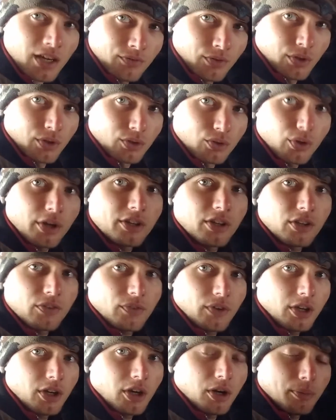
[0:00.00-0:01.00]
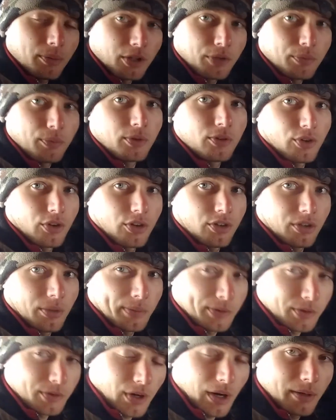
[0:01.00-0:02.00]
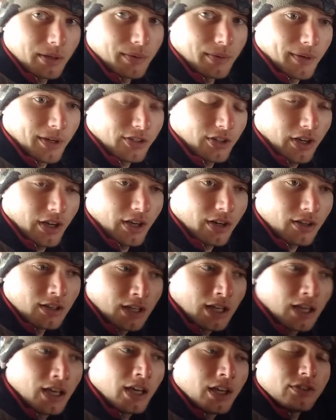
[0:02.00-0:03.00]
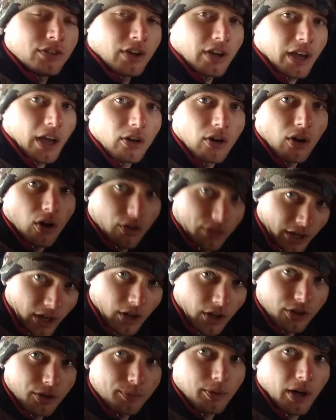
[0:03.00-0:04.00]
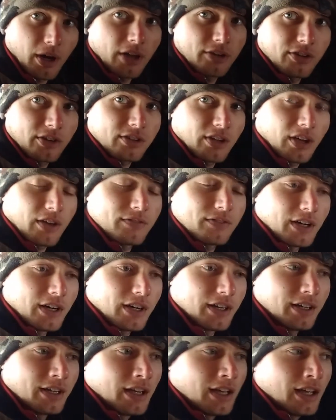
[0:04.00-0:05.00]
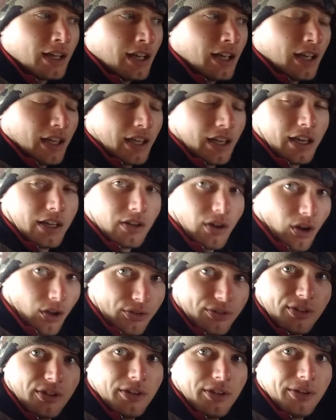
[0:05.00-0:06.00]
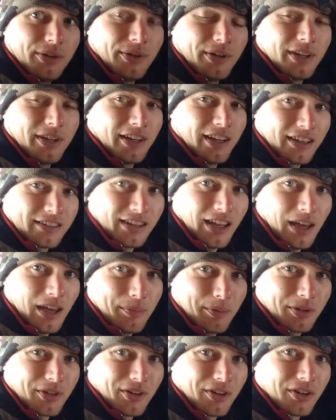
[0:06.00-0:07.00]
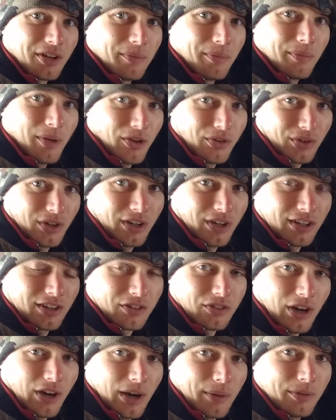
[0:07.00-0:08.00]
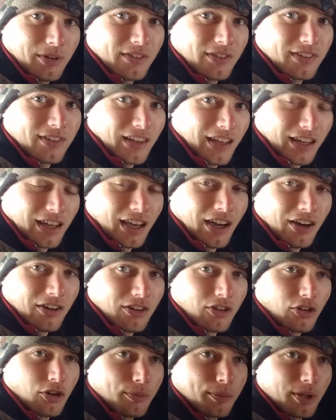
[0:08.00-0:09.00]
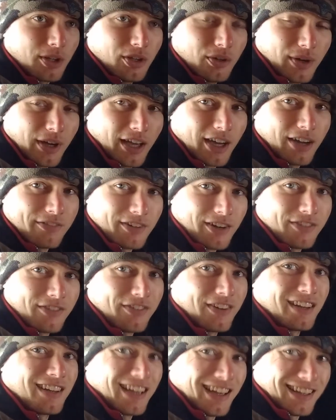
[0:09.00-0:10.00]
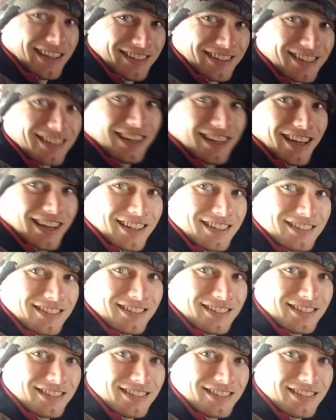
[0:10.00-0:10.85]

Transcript: If you enjoyed this video, please be sure to subscribe to my channel. Check out all the other projects I've done, and I'll see you in the next episode. Patriot Contraptions signing out and hoping you have a fantastic day.